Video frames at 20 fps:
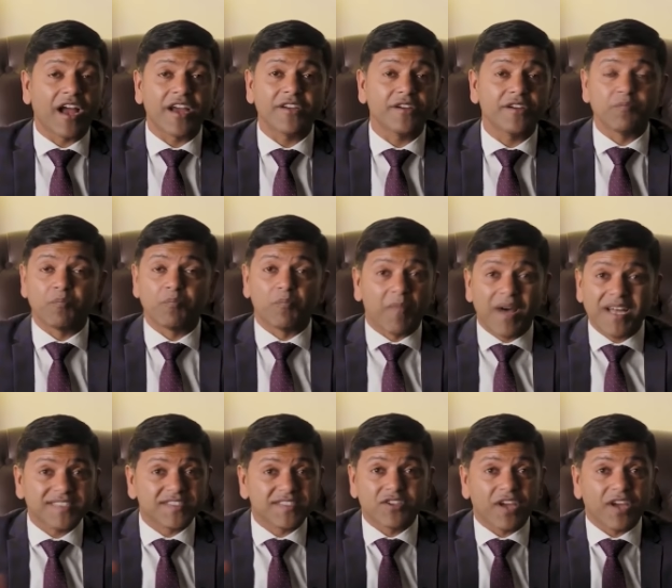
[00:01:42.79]
I
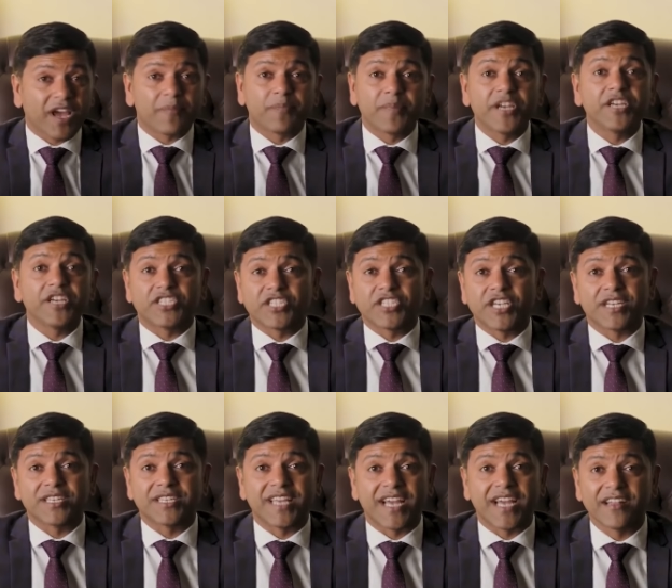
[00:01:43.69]
must
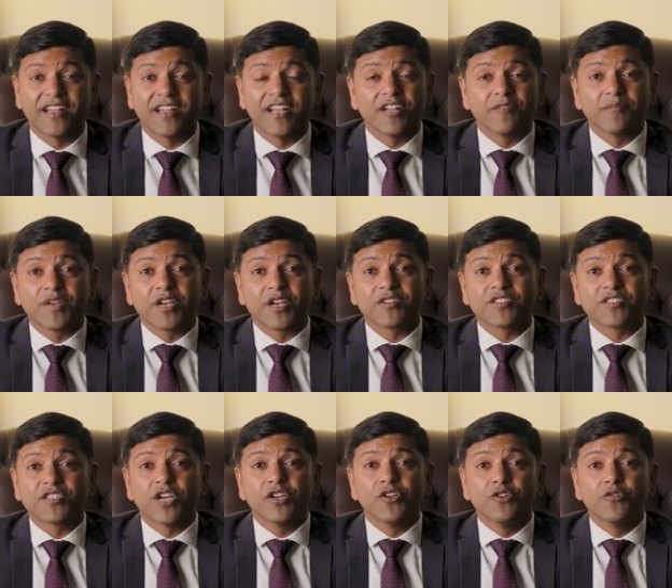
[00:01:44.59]
appreciate that
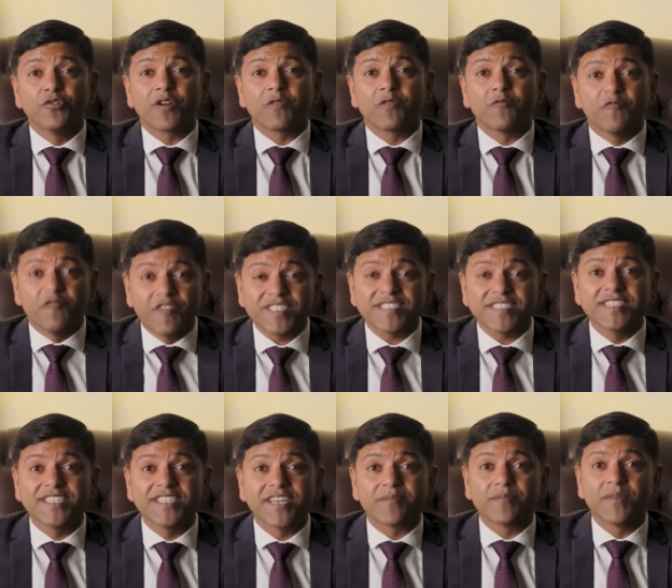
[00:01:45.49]
because your
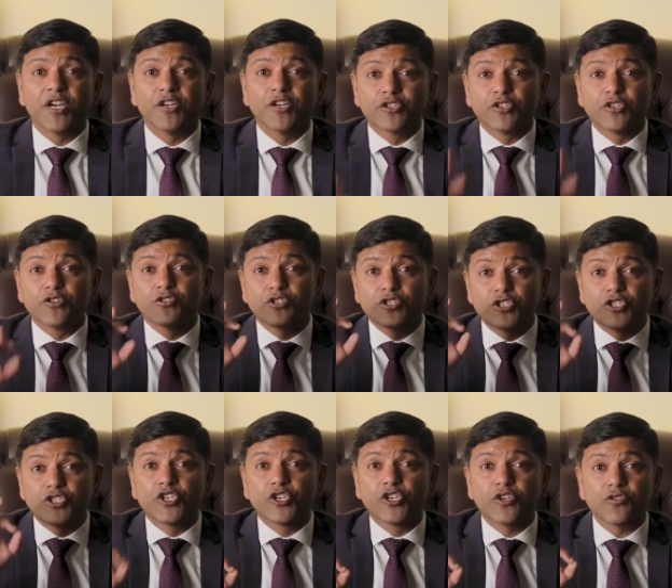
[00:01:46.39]
wisdom to
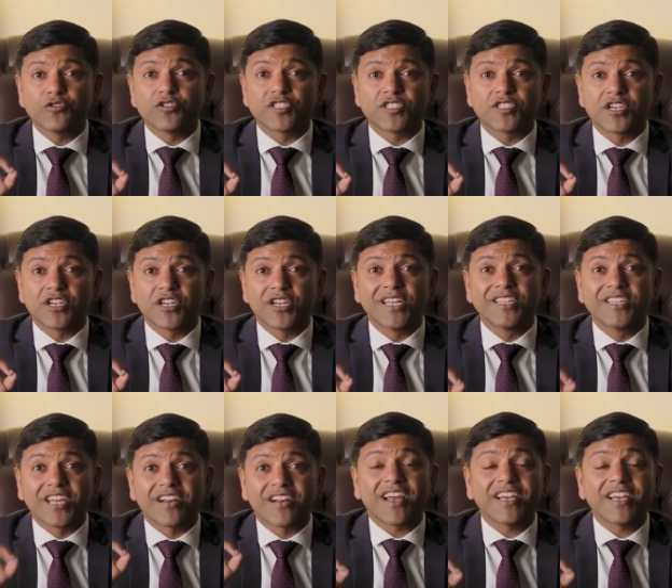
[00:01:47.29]
choose
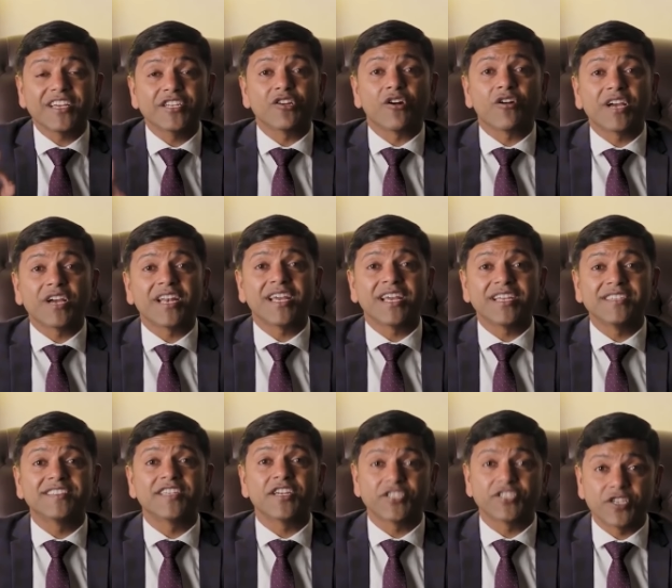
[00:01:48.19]
the right
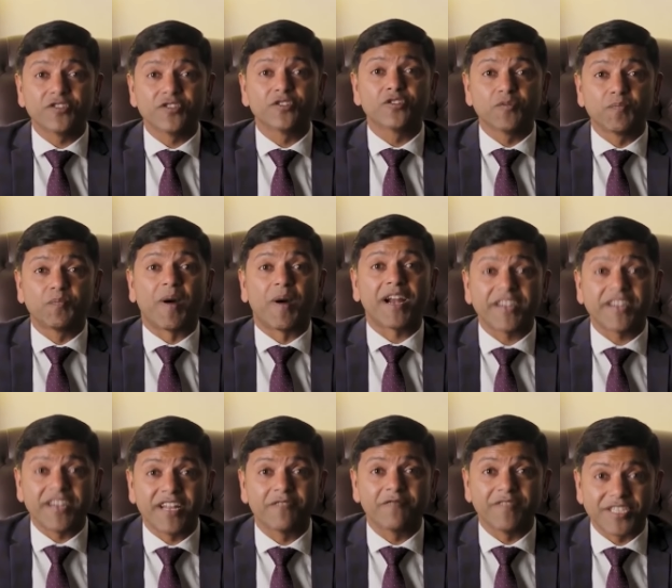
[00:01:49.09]
organization to
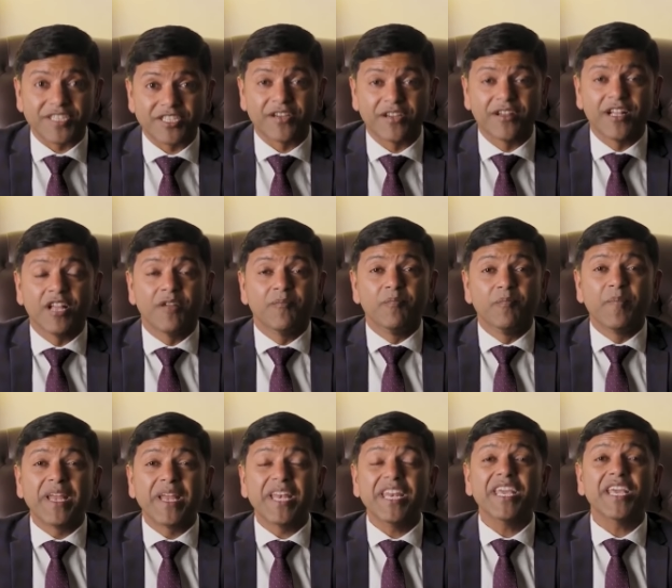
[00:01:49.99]
partner with.
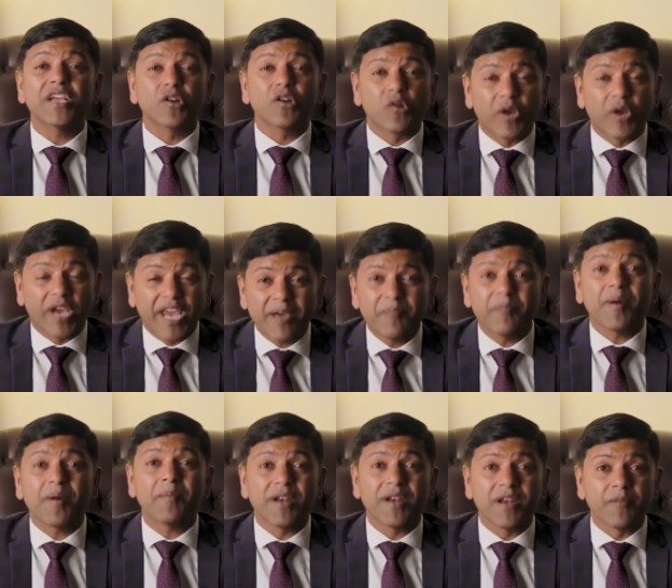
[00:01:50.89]
Many
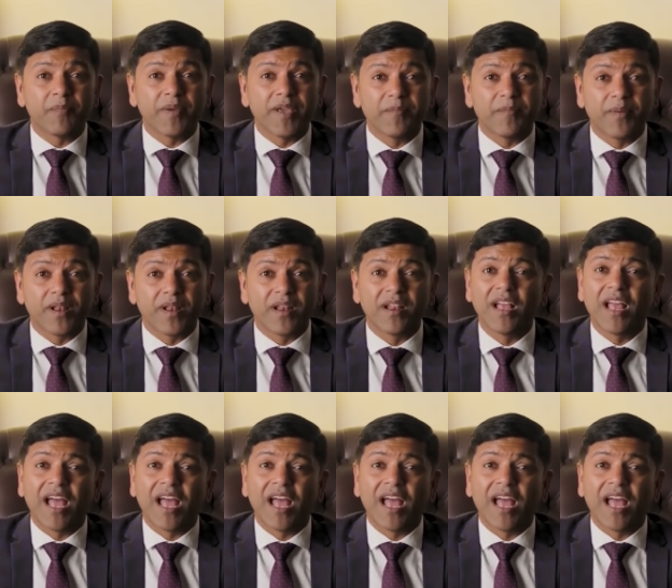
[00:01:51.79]
capable people